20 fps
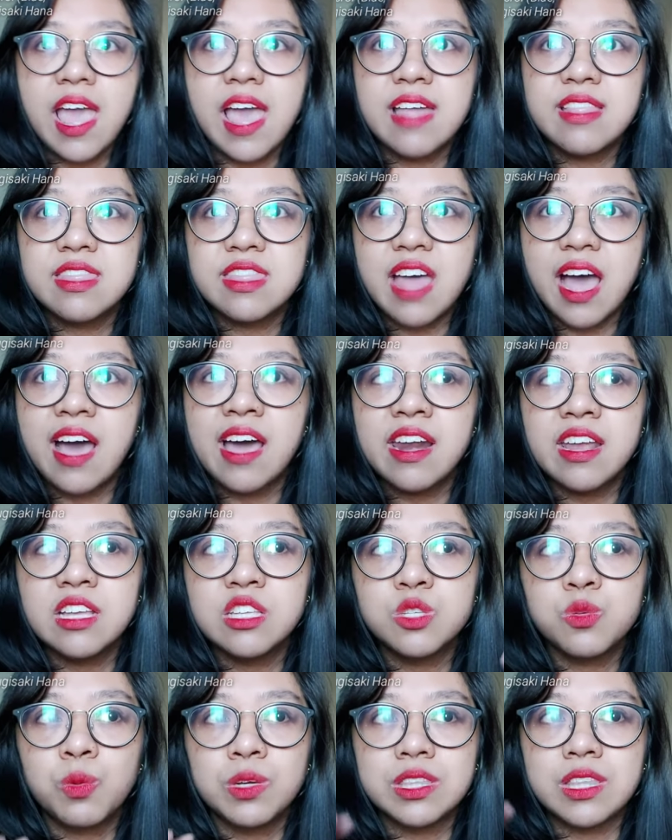And that
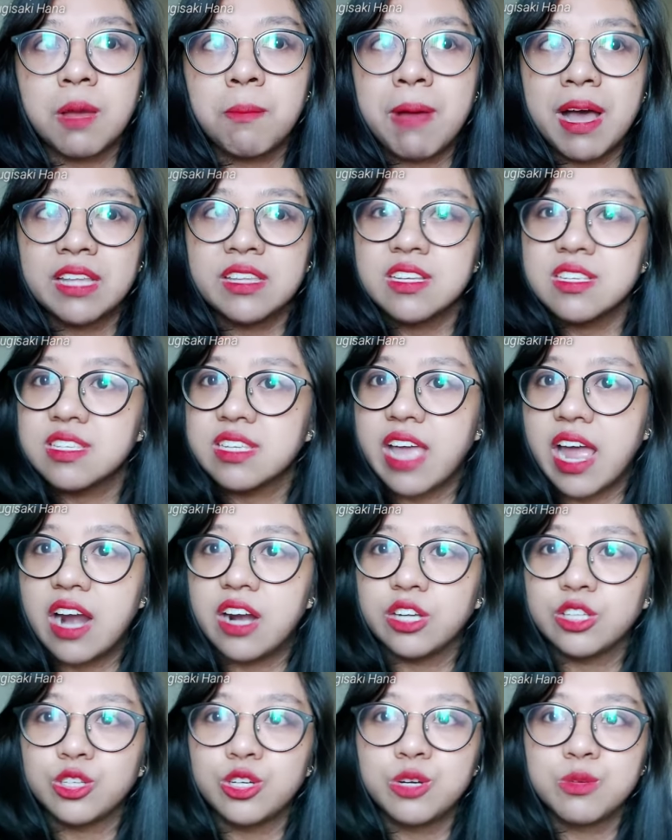is what Tabata's
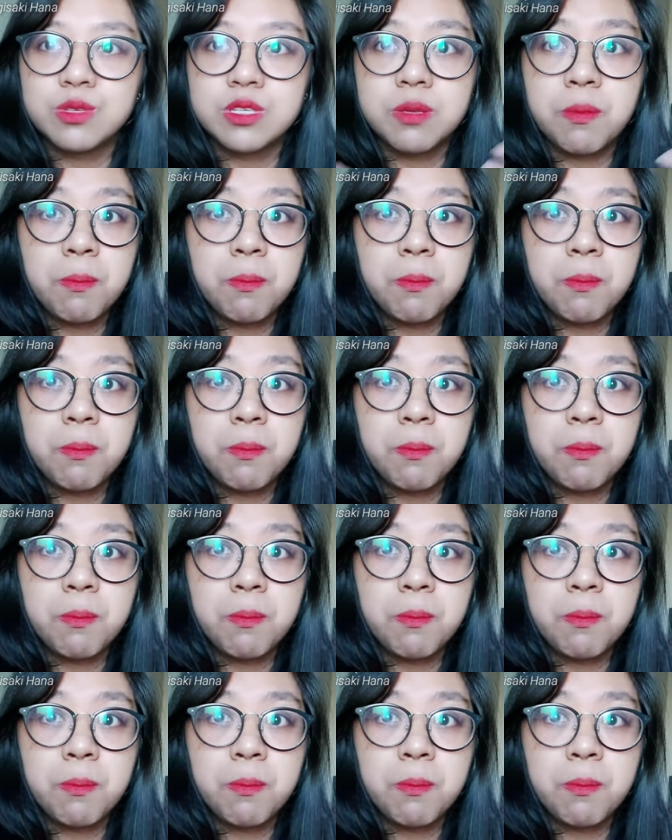character was